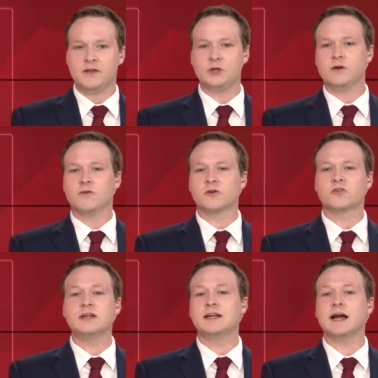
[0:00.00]
The
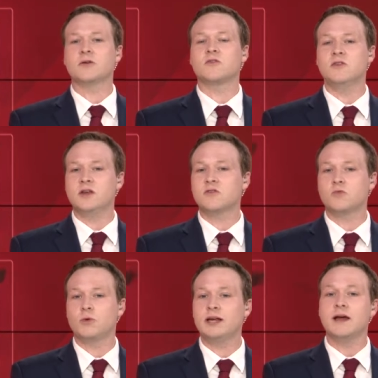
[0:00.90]
university announced
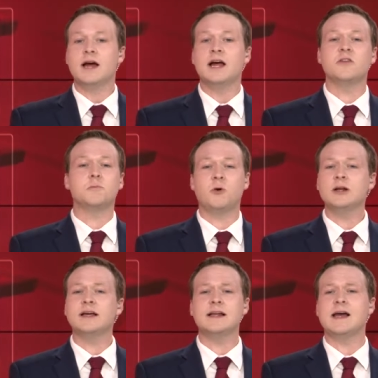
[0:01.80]
this week it's
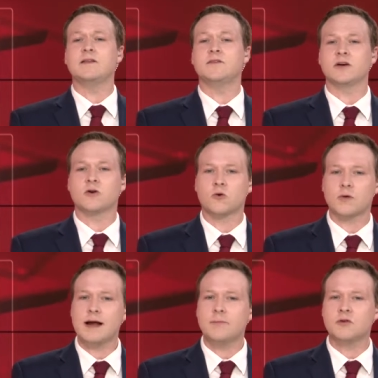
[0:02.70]
putting an end to
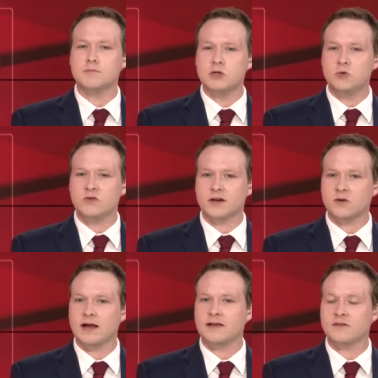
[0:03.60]
cramped music
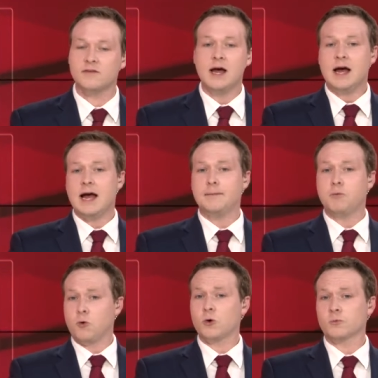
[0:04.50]
classes
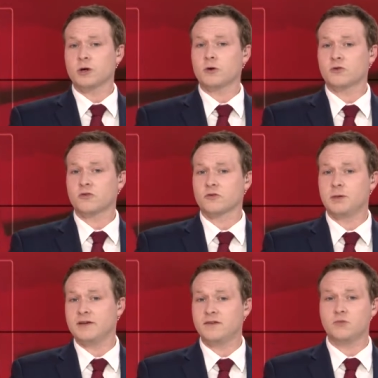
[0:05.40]
and poor rehearsal
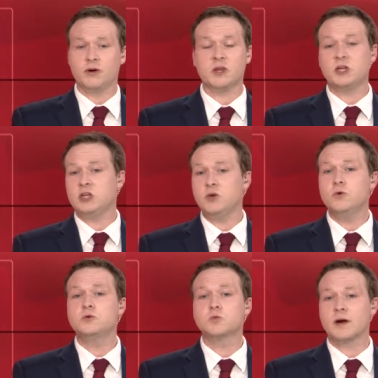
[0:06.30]
spaces with a
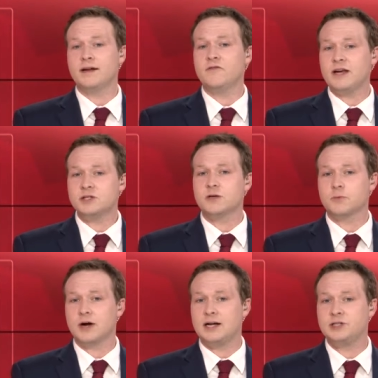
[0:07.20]
huge renovation
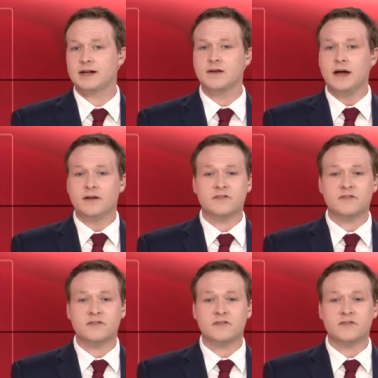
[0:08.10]
project.